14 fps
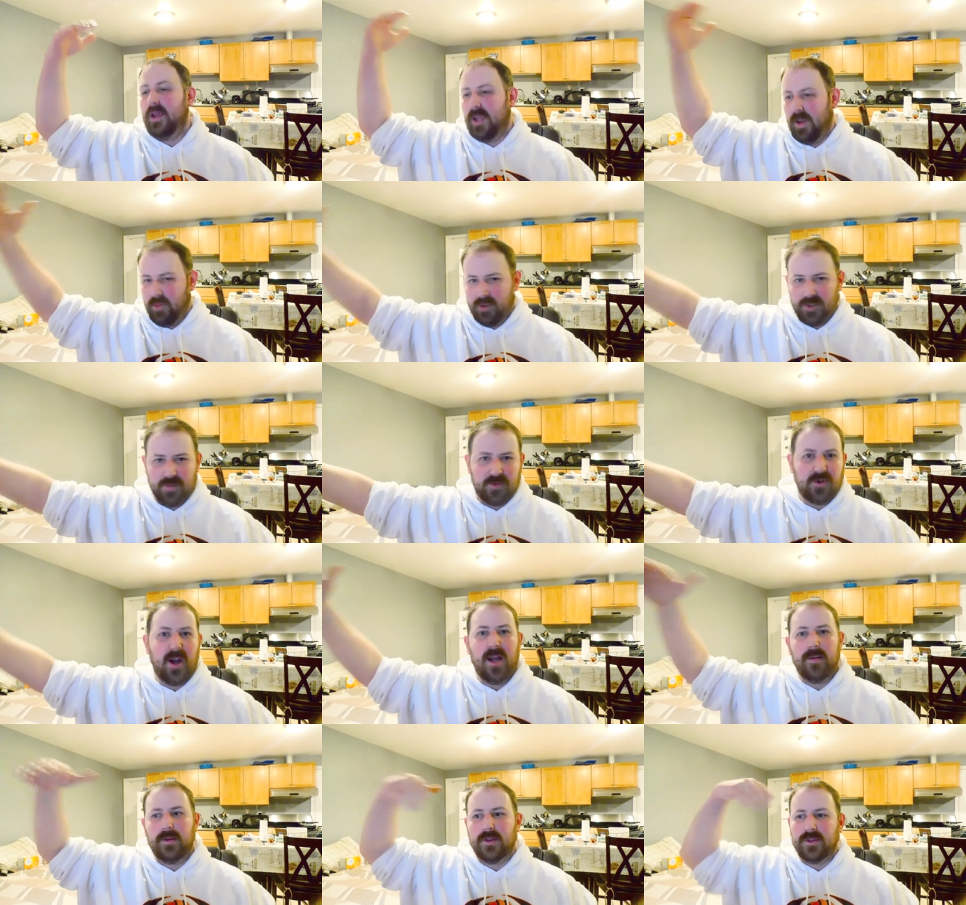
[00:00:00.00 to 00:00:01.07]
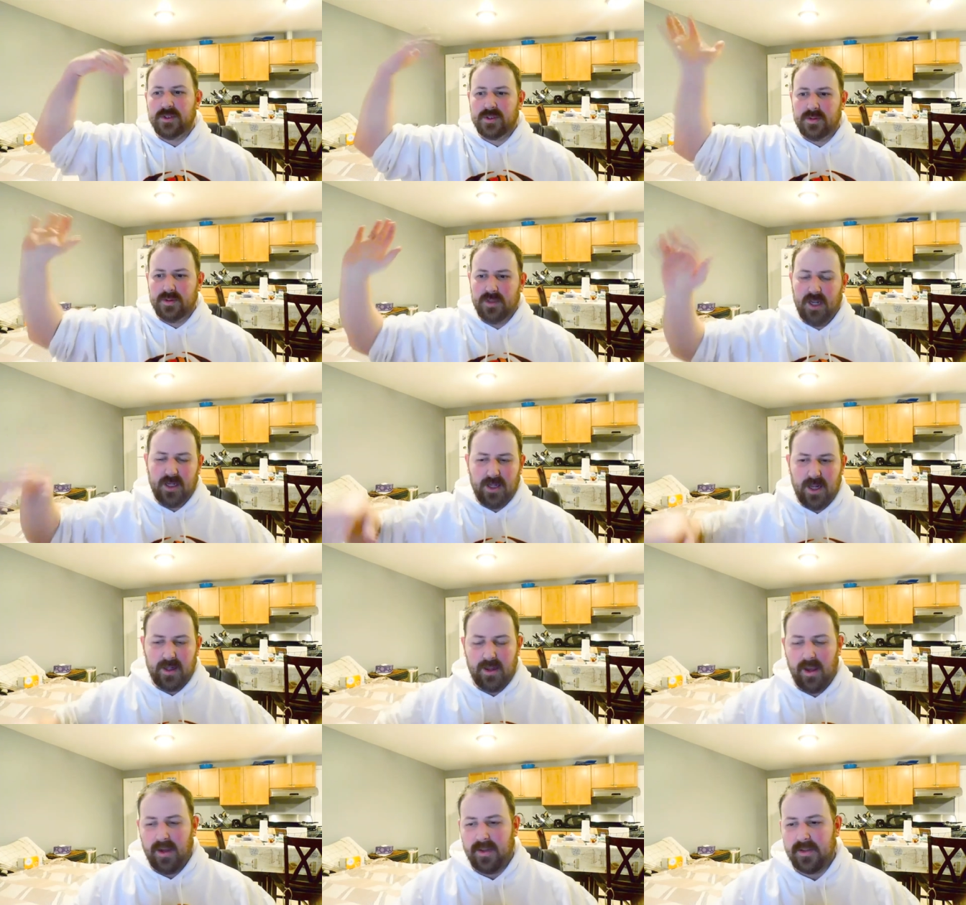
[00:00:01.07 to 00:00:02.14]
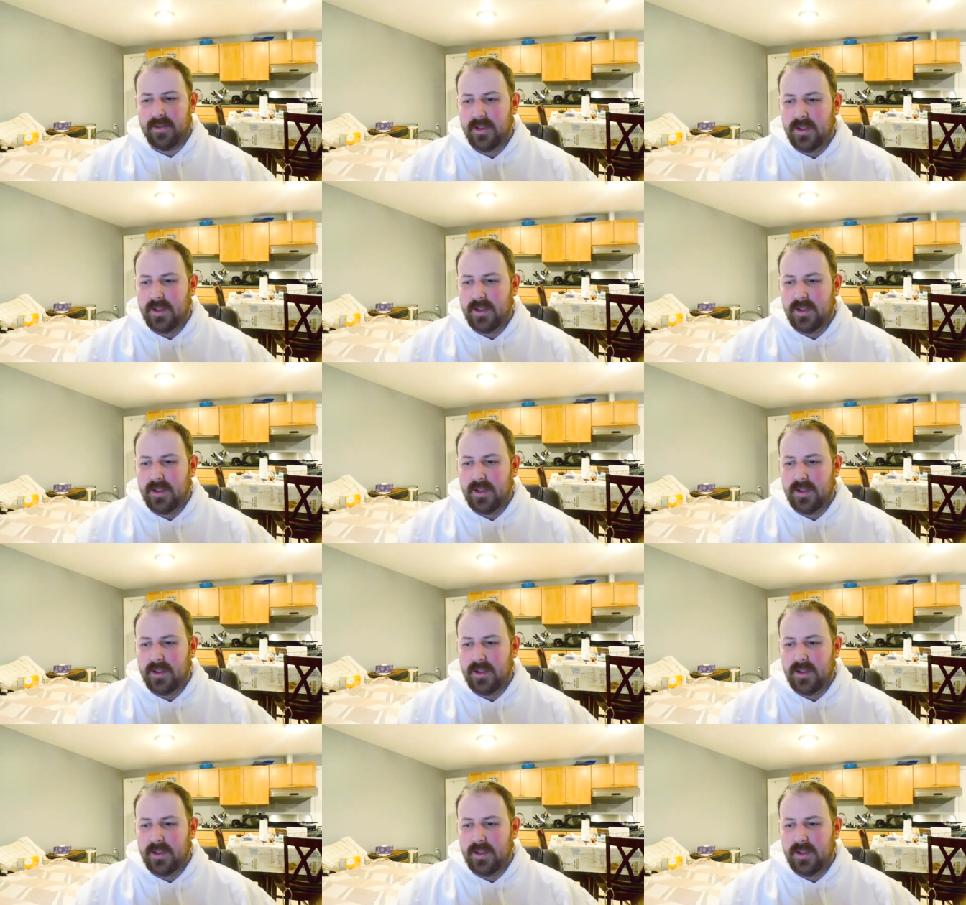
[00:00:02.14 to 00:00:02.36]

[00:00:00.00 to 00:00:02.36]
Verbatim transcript: get more subscribers and yada yada yada.